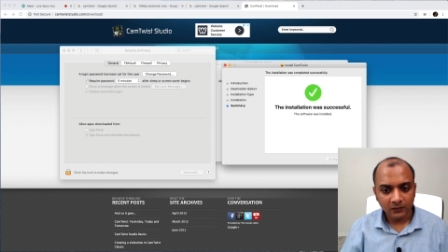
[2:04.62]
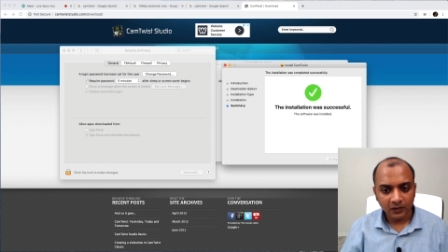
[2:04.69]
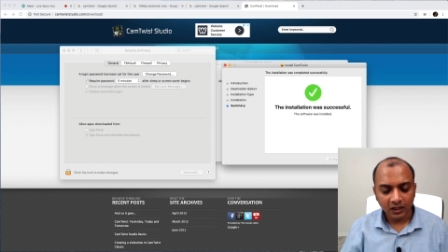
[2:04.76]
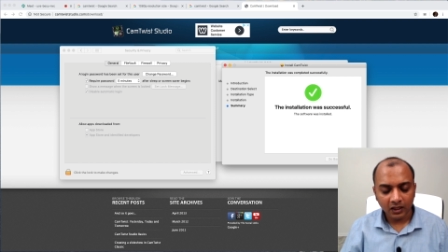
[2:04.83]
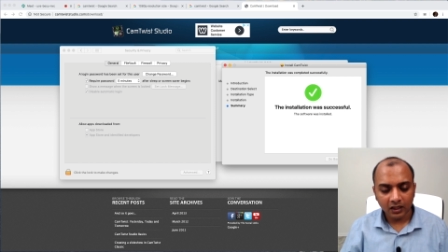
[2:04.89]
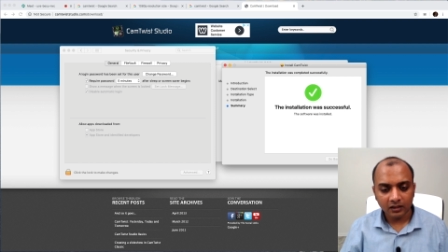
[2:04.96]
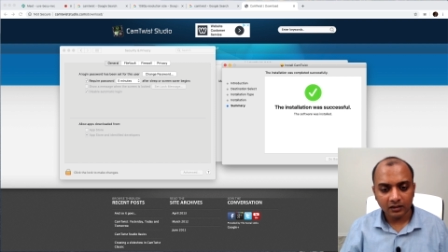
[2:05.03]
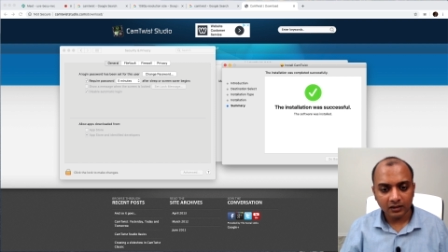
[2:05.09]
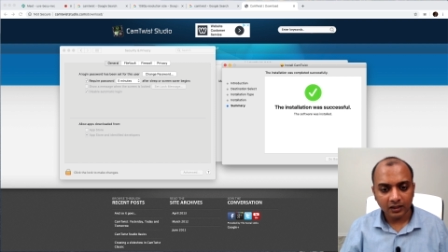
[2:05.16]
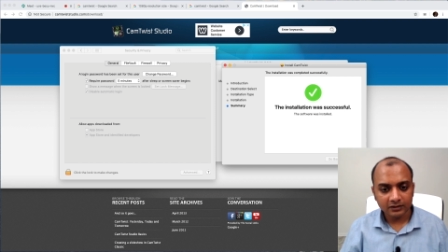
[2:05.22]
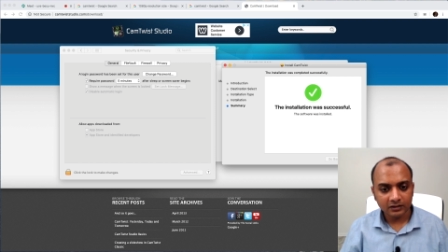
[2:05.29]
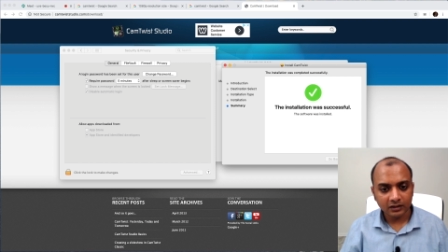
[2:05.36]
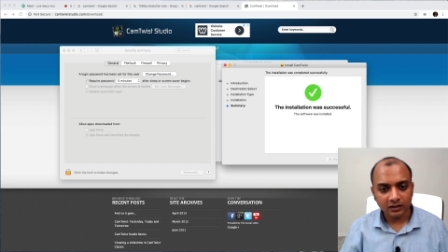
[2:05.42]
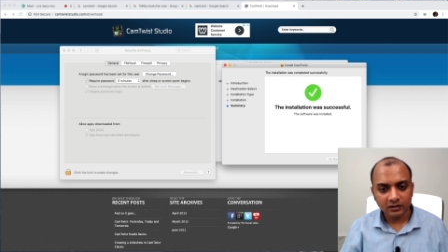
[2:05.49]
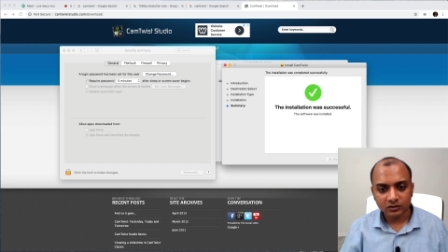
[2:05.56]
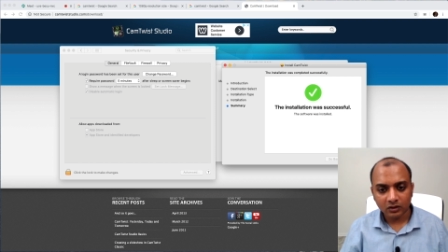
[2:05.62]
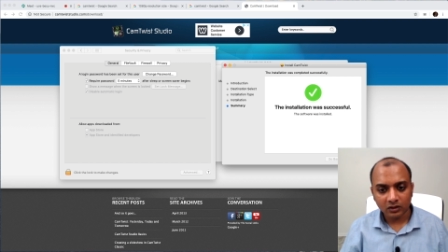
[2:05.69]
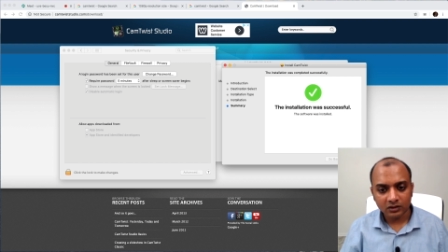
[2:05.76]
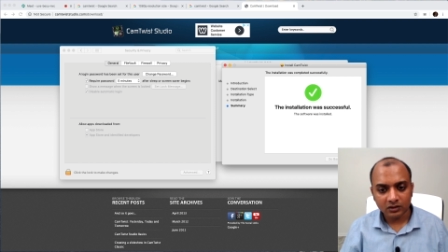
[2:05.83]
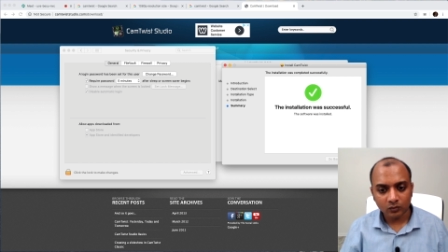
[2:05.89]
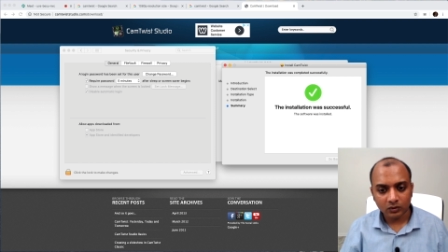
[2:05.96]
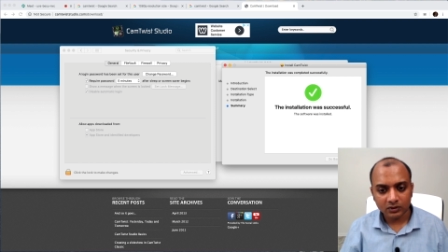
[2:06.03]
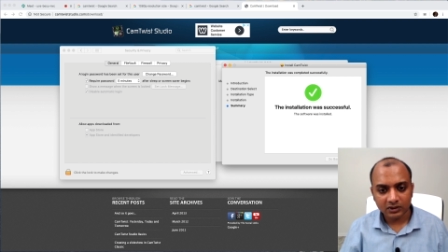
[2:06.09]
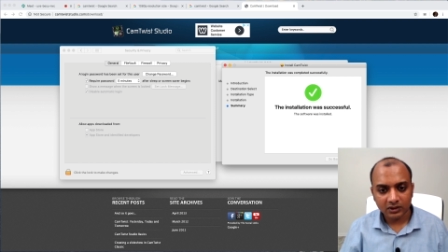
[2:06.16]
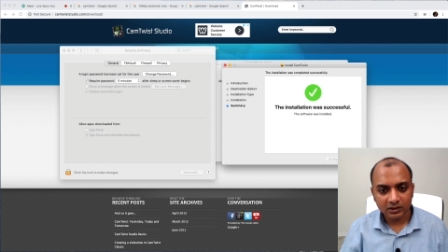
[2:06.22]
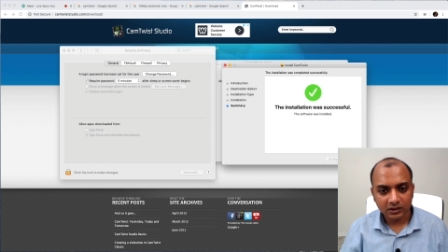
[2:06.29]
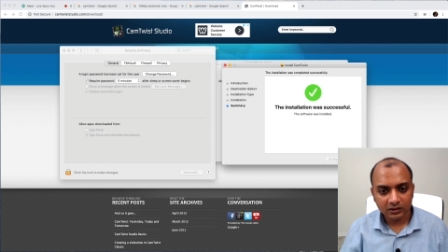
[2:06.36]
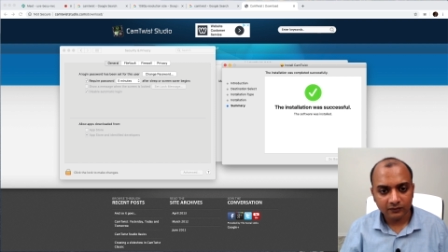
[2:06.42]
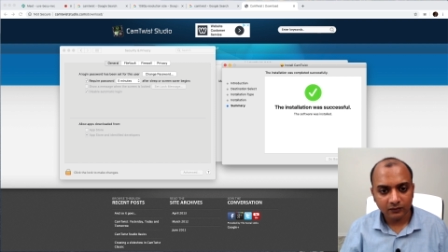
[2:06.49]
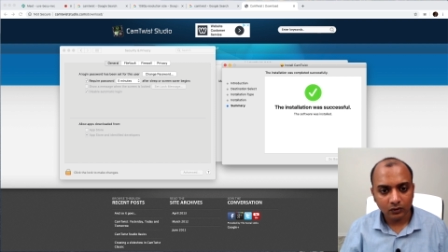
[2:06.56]
And that's it. Installation was
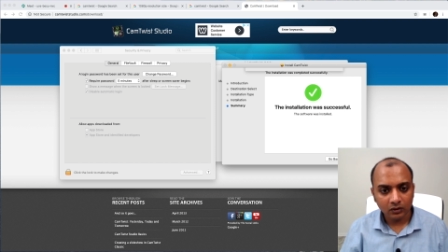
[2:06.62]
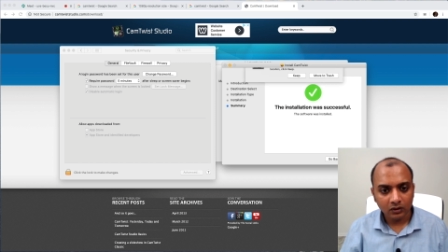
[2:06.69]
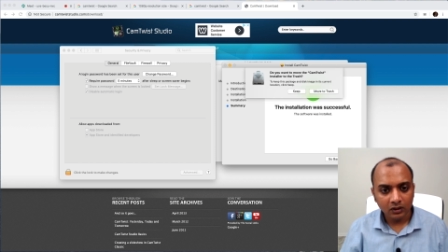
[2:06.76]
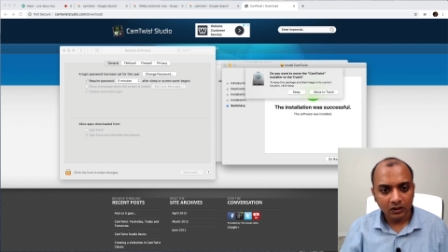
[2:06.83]
successful.